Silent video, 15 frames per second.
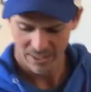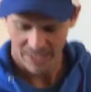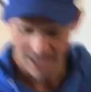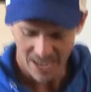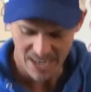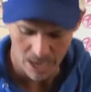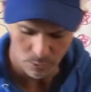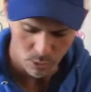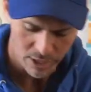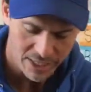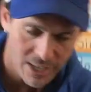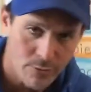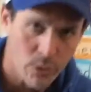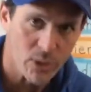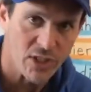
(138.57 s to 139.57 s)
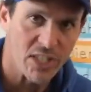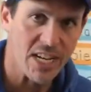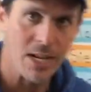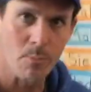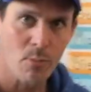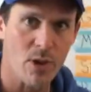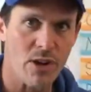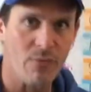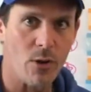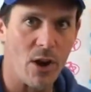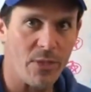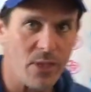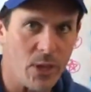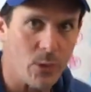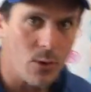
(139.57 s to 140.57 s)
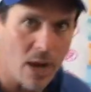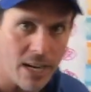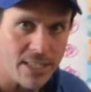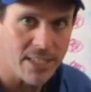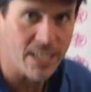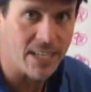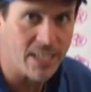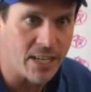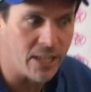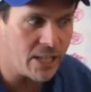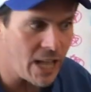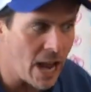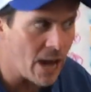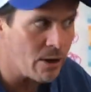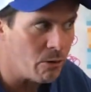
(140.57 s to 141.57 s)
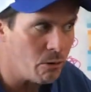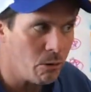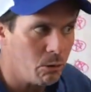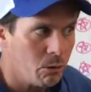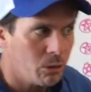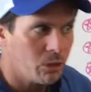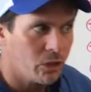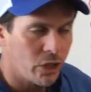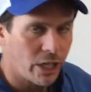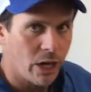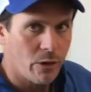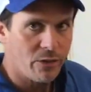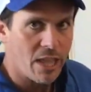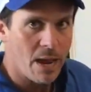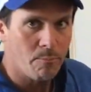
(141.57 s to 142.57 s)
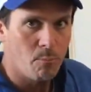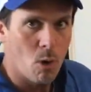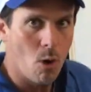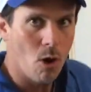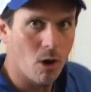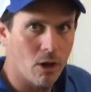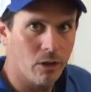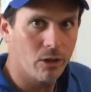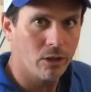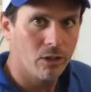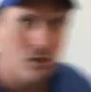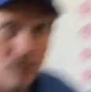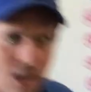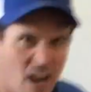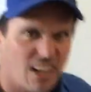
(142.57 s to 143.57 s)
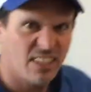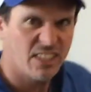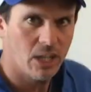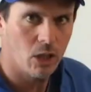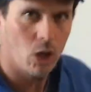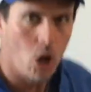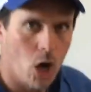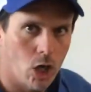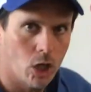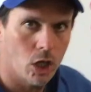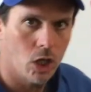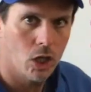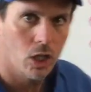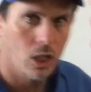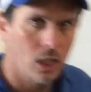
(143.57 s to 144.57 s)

I want to give you a sneak preview. I think you guys did it again. Check out that board. How does it look?